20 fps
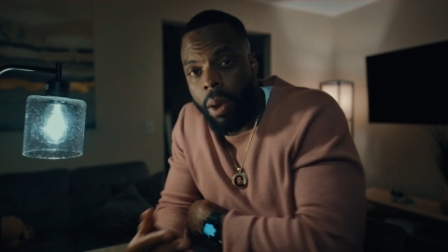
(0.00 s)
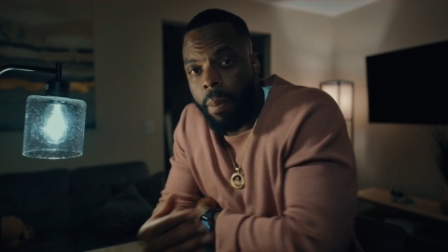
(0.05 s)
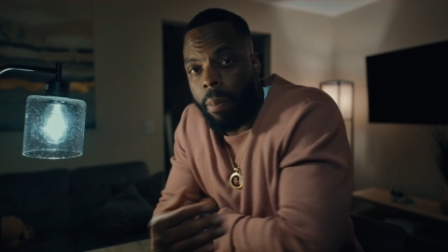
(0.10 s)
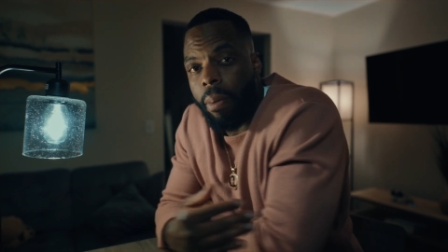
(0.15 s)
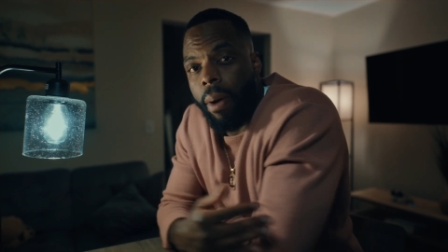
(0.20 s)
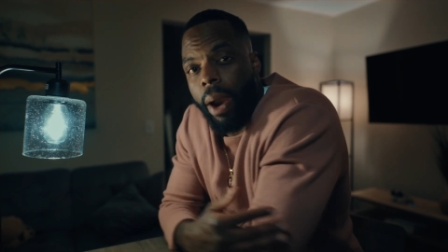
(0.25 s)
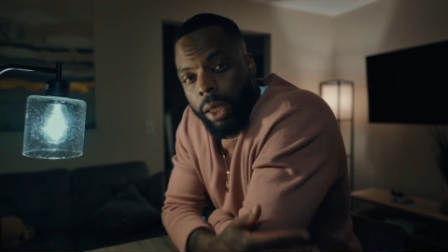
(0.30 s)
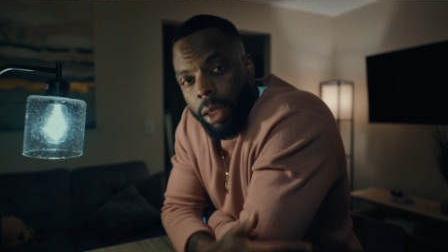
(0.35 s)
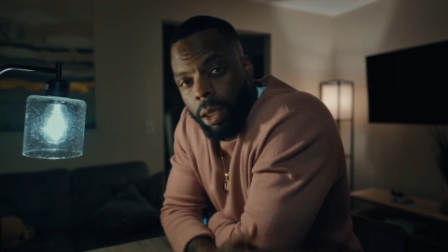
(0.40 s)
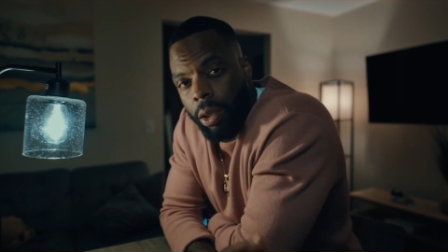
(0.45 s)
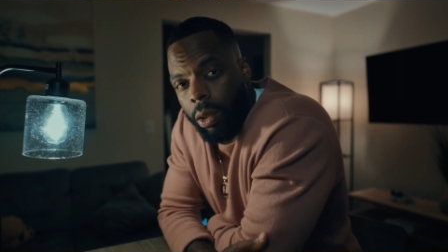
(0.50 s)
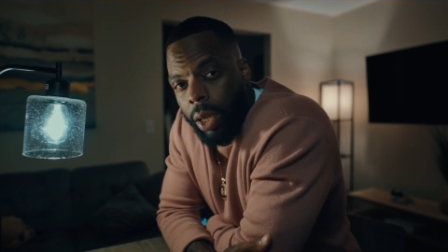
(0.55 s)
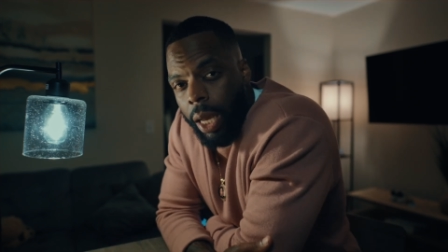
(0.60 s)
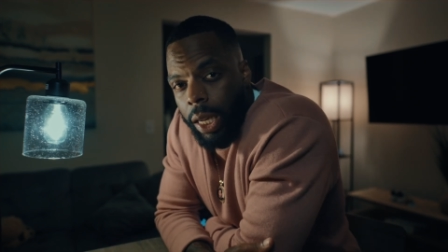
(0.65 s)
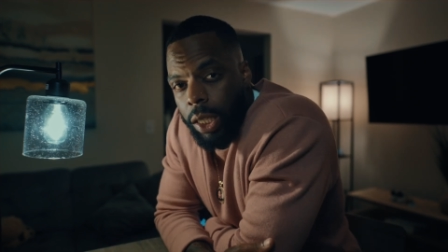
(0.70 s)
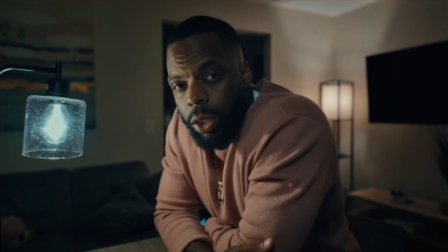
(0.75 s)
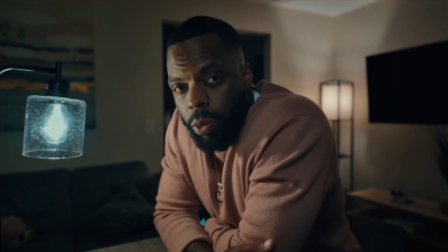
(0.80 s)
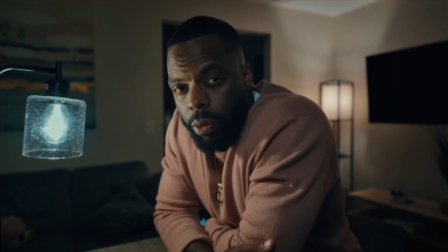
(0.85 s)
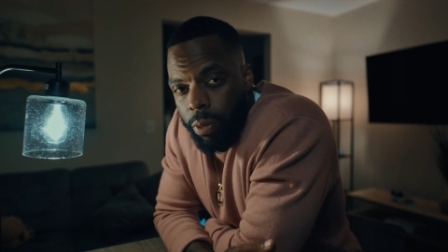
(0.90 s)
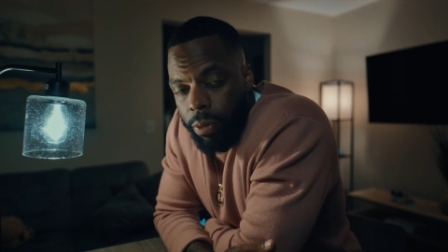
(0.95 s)
practical
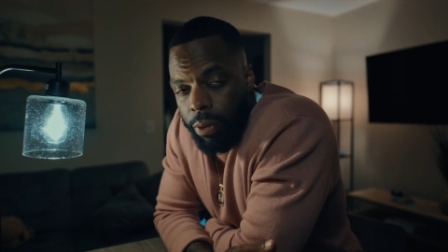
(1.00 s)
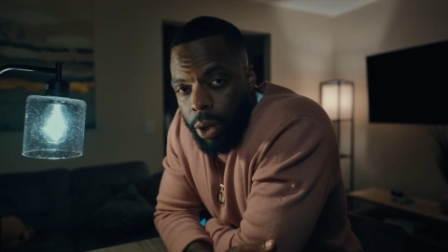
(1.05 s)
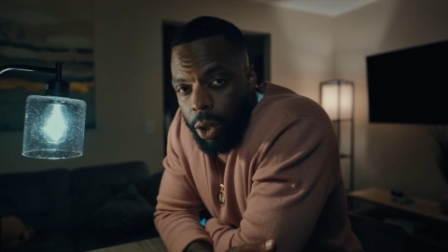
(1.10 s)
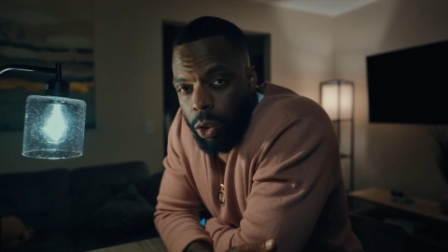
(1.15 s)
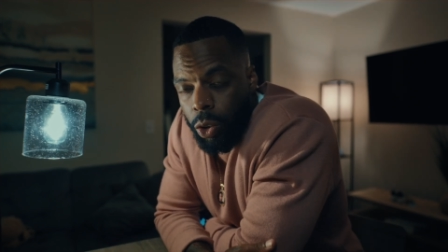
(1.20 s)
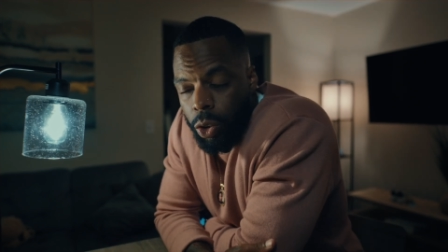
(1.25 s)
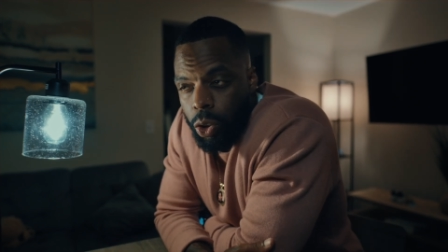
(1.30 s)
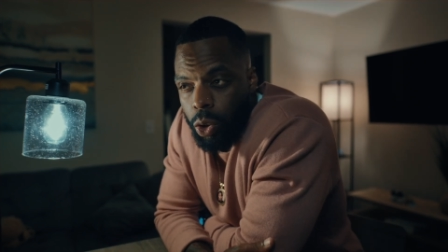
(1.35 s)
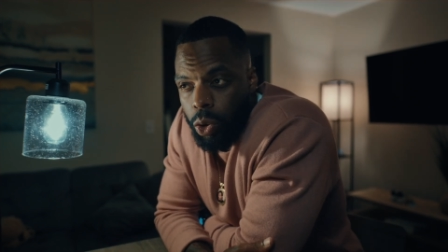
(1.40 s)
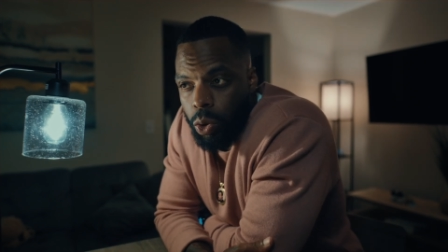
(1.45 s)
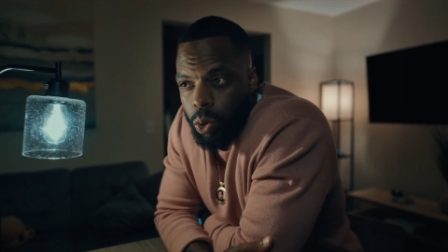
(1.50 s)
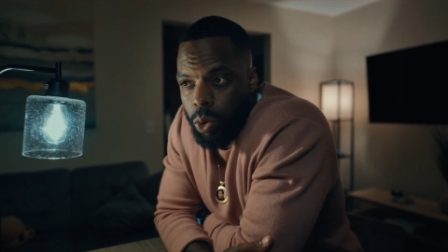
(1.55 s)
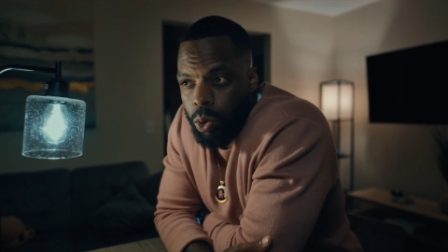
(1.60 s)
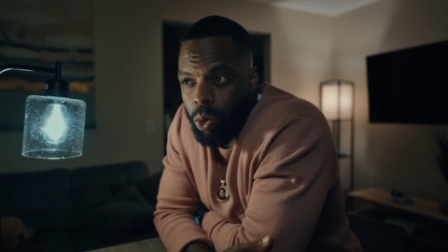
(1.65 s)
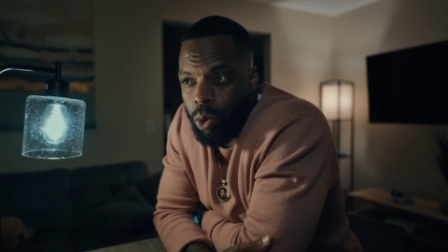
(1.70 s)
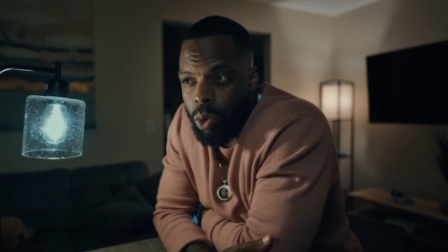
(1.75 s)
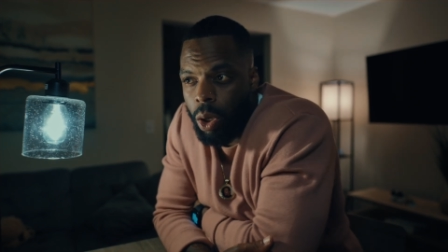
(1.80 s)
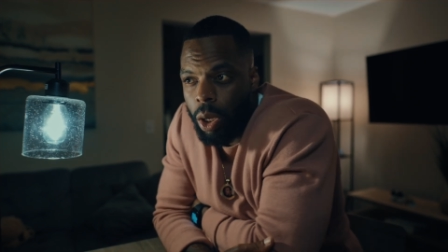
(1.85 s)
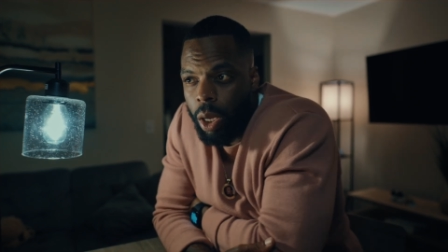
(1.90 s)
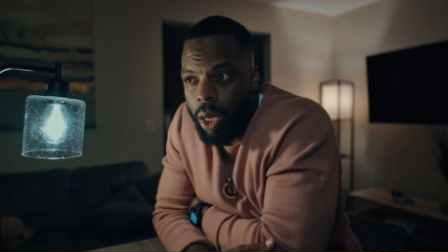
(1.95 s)
lights refer
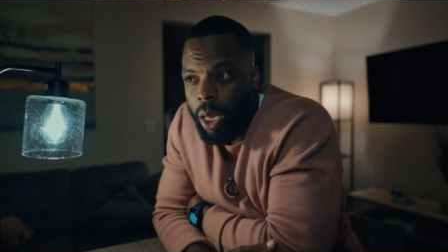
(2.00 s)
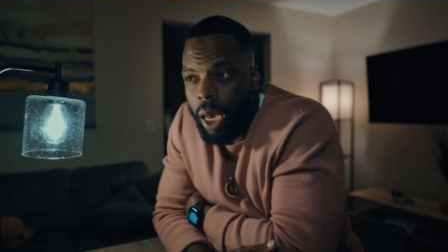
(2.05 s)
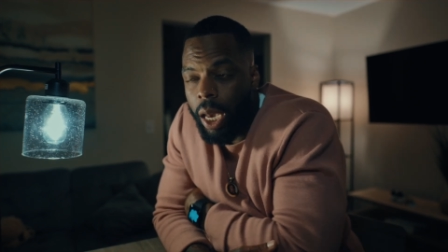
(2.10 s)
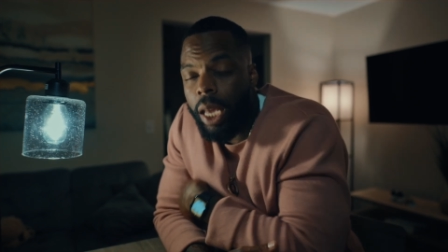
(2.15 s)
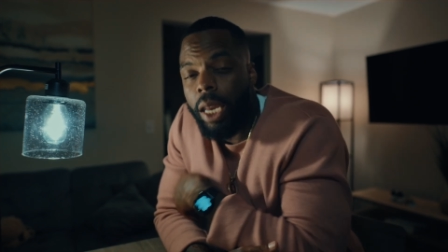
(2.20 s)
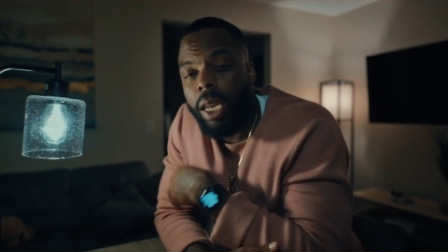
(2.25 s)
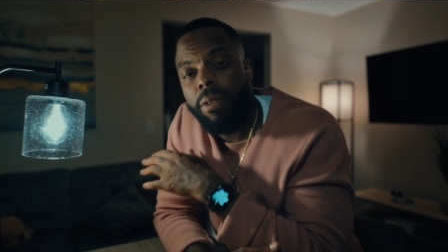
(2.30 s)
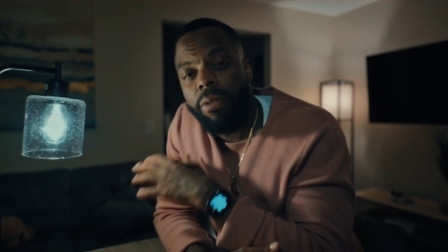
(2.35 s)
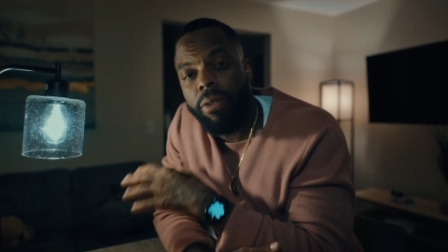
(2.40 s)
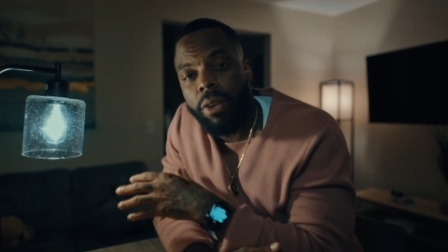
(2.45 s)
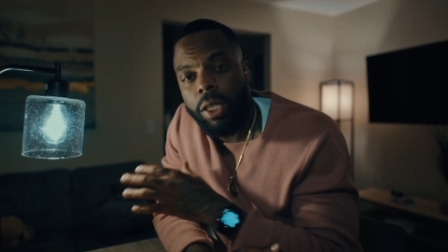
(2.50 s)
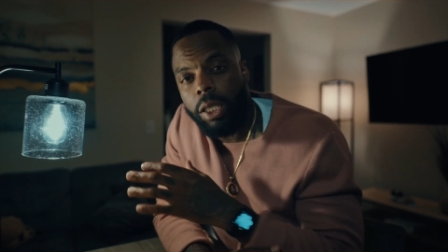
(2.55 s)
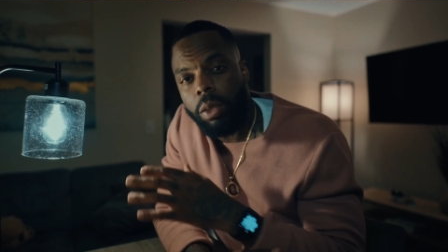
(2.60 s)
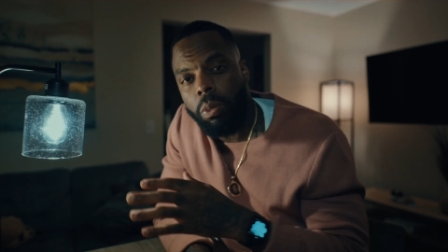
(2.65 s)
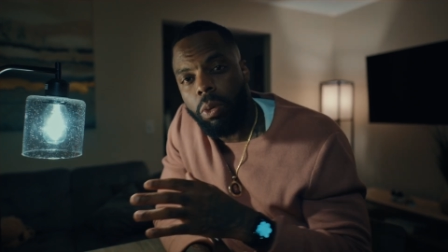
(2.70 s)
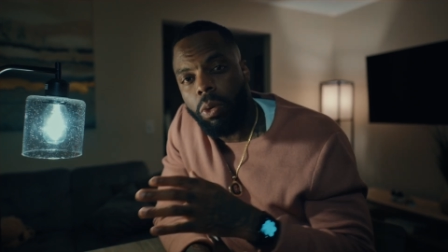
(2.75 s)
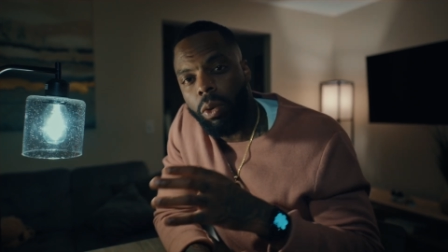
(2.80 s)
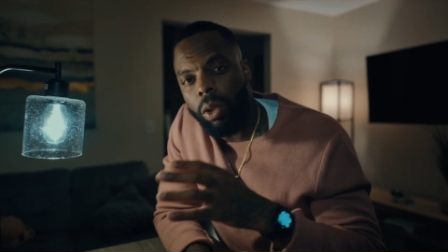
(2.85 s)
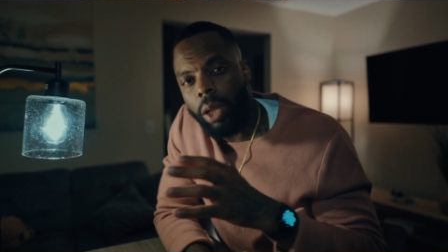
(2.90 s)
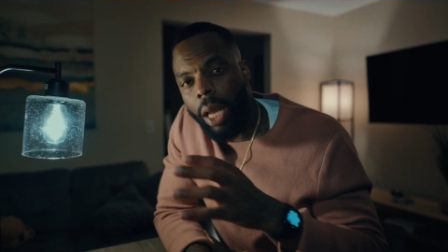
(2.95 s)
to any
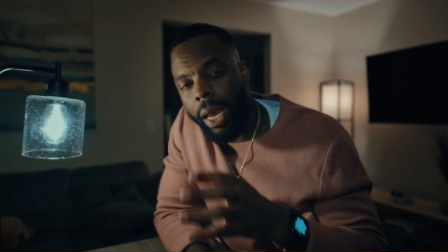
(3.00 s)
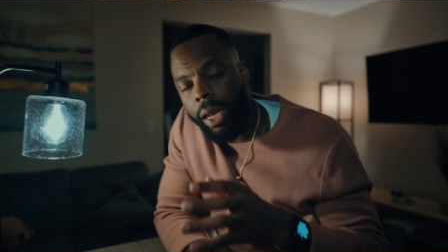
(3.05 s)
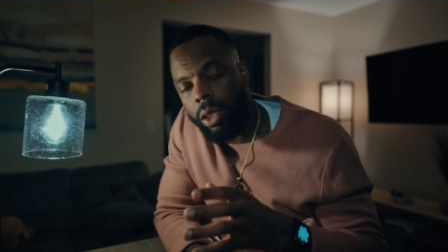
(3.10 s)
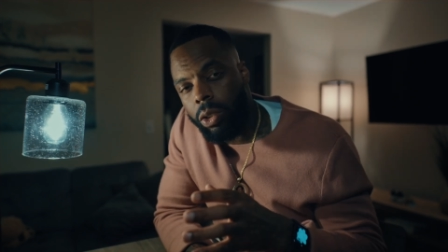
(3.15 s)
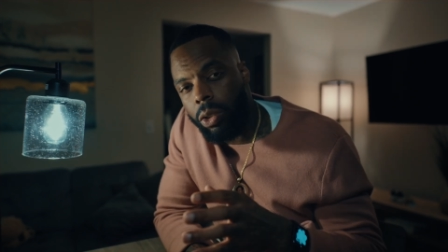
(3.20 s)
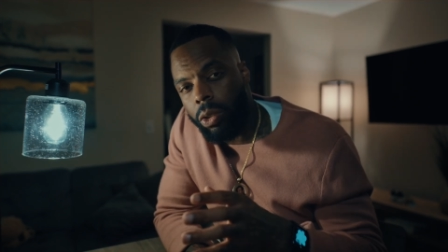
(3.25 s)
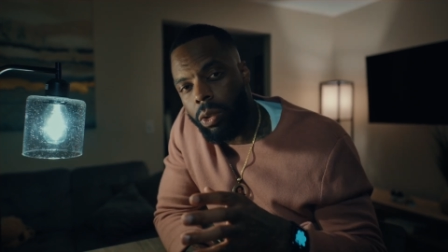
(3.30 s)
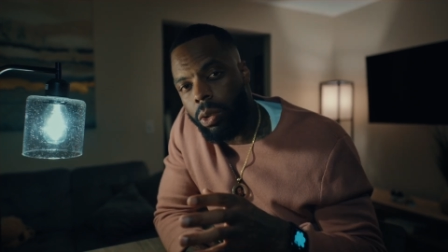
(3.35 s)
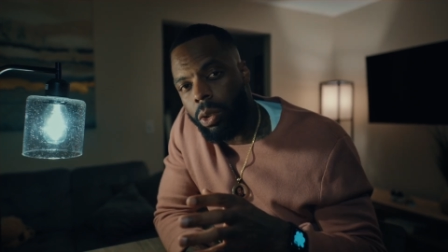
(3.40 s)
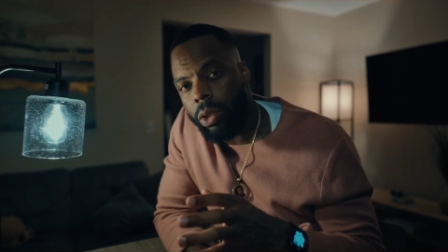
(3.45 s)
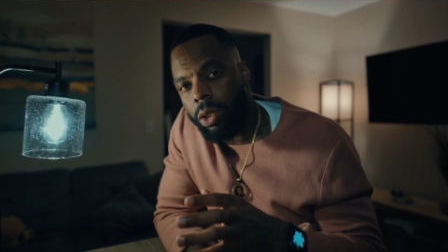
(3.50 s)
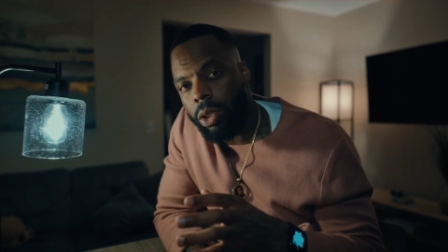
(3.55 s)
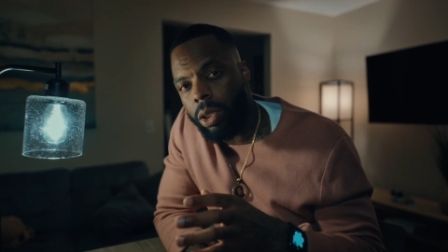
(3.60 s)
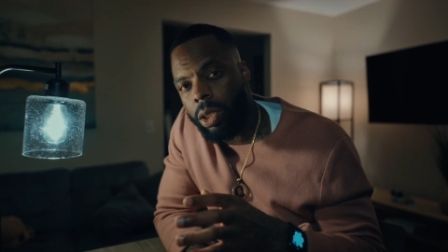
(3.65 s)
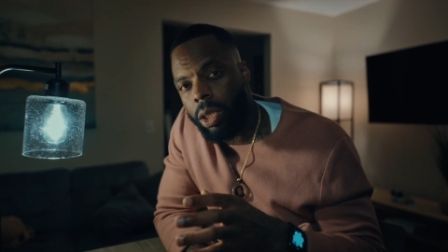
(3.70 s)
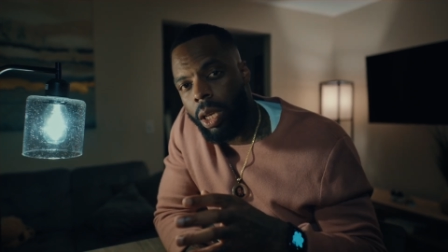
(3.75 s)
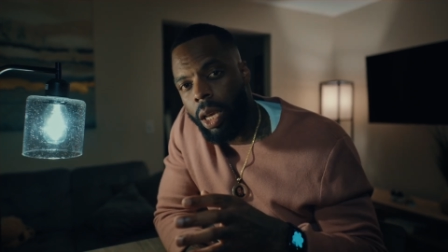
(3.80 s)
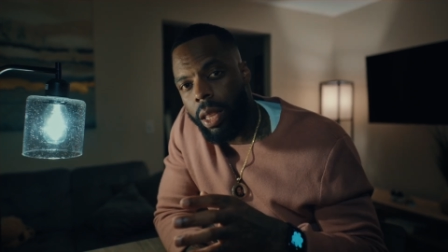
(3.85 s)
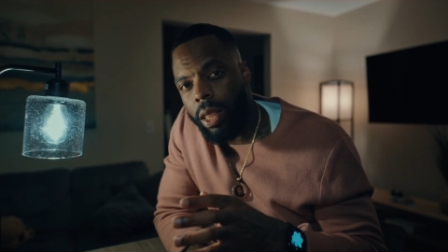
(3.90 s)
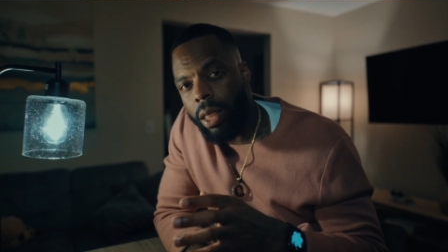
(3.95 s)
visible light
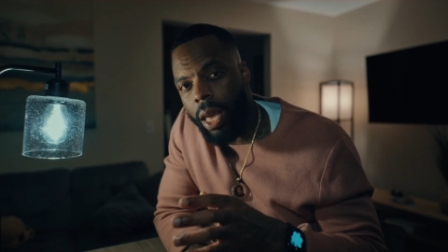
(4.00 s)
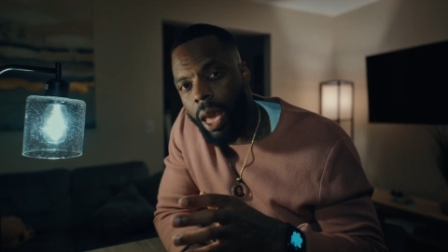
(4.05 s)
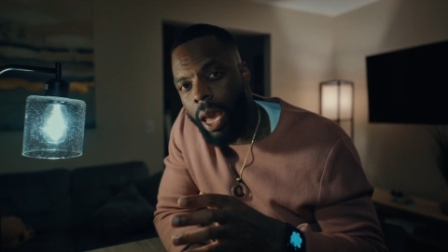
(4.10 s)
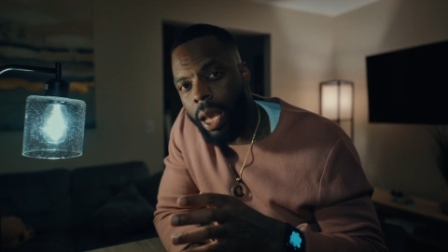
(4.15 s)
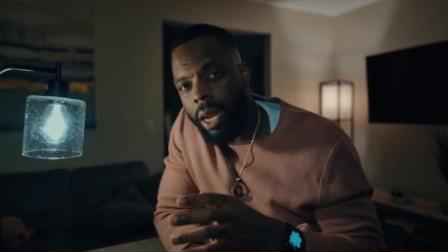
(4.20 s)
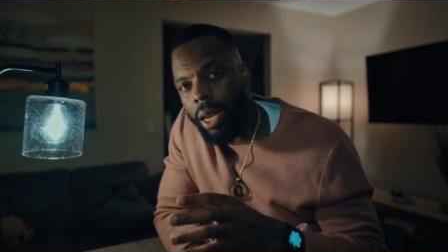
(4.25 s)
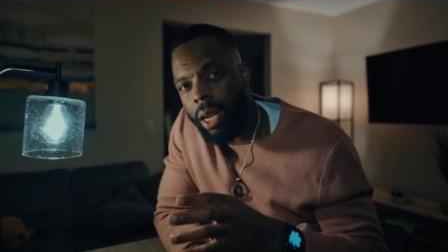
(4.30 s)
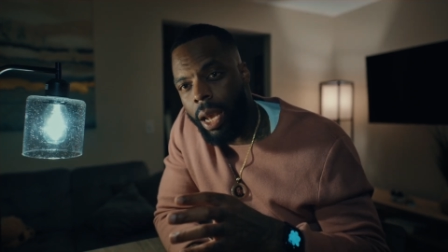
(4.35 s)
source that